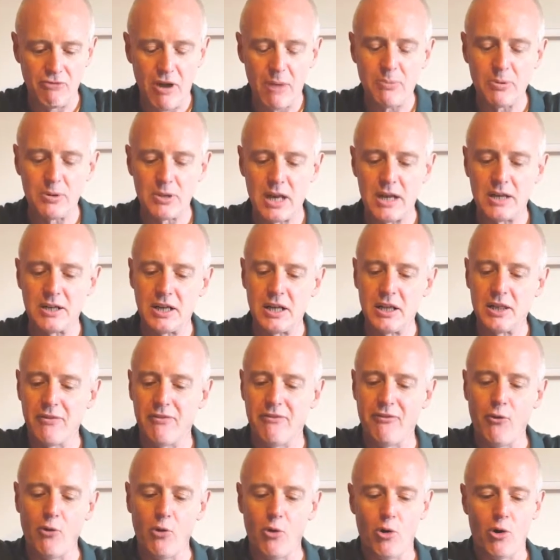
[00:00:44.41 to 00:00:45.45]
representing the
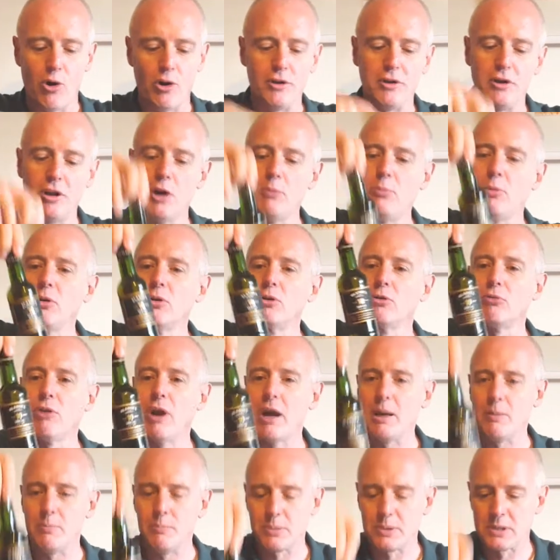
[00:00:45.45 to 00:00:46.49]
four noble
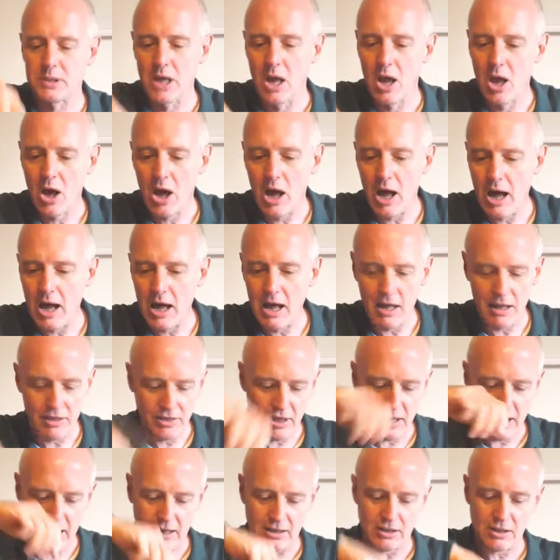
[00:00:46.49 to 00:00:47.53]
grapes uh,
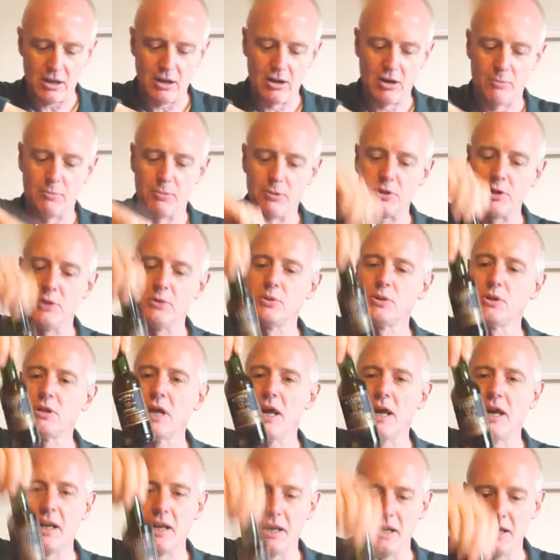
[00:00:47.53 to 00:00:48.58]
that are
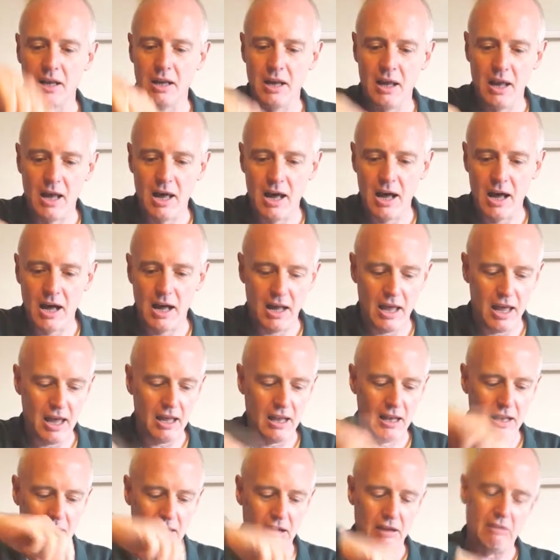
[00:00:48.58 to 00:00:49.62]
produced in uh,
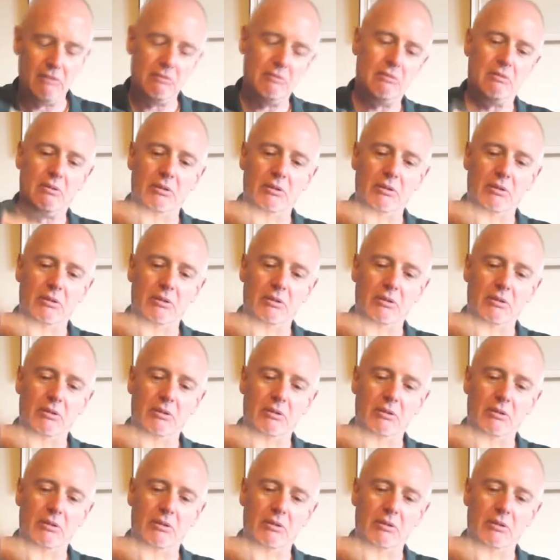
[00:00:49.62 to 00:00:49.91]
in uh,